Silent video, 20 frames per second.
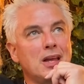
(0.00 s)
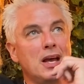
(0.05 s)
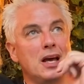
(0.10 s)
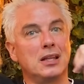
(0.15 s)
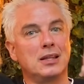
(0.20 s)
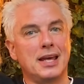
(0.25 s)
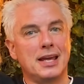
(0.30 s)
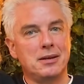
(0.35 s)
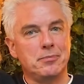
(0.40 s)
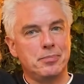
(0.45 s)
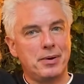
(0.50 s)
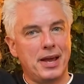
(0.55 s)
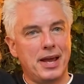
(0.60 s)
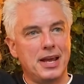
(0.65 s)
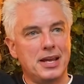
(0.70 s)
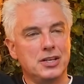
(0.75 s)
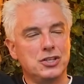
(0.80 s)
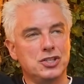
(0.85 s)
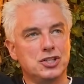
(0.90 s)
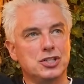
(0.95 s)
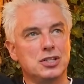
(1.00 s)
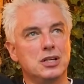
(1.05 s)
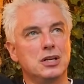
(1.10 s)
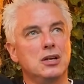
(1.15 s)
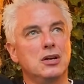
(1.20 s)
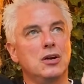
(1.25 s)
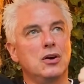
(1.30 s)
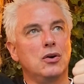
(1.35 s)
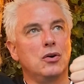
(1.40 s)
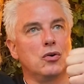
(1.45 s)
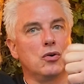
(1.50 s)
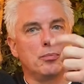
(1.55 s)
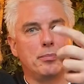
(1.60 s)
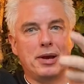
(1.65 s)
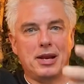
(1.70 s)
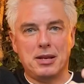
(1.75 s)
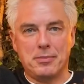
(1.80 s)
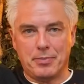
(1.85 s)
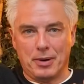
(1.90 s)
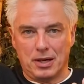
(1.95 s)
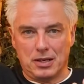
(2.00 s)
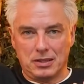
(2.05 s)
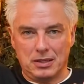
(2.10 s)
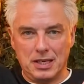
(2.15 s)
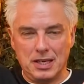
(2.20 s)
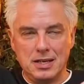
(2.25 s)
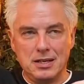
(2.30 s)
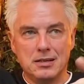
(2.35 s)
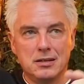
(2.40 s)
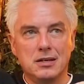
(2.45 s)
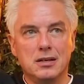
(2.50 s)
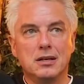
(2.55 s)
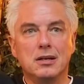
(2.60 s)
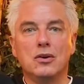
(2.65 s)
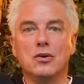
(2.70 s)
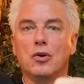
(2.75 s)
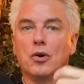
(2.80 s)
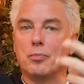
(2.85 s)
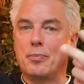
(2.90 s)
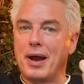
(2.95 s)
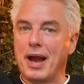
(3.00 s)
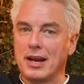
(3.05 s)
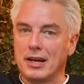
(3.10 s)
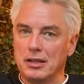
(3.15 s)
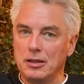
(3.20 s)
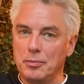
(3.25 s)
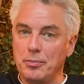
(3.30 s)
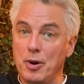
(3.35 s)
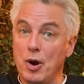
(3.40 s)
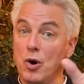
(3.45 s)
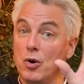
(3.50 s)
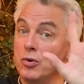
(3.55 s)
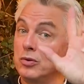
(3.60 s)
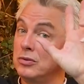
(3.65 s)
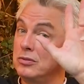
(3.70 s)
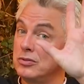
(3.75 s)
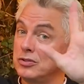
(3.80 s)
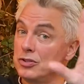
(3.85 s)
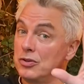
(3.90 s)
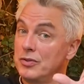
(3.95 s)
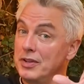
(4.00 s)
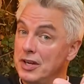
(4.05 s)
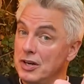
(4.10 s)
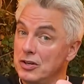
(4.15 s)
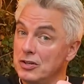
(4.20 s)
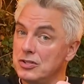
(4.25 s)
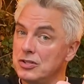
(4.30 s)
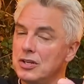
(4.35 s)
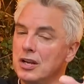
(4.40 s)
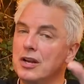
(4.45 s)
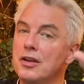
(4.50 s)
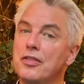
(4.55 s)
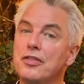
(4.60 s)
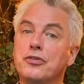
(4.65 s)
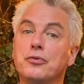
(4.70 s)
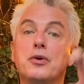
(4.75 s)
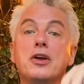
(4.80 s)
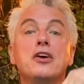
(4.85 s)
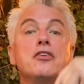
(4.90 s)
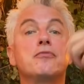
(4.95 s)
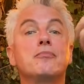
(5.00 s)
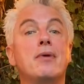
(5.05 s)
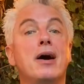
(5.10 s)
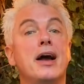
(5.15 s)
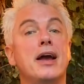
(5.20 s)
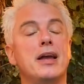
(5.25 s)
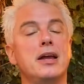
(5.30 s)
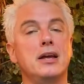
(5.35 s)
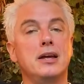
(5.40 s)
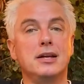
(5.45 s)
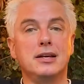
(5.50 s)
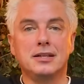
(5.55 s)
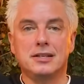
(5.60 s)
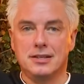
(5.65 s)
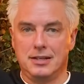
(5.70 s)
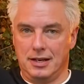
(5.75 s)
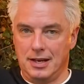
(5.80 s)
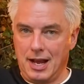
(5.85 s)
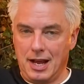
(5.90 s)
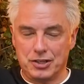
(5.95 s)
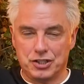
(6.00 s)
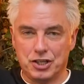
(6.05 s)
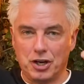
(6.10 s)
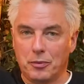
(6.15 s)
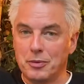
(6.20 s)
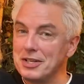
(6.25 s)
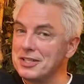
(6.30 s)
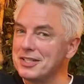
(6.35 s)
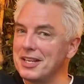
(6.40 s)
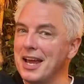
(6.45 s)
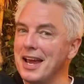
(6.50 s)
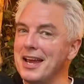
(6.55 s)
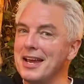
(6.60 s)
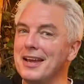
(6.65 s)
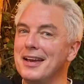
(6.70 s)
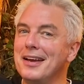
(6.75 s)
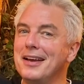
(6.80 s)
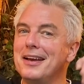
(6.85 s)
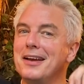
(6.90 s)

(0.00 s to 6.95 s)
Elaine Page, or Betty Buckley, or Patti LuPone. So there's 3 of my, shall we say,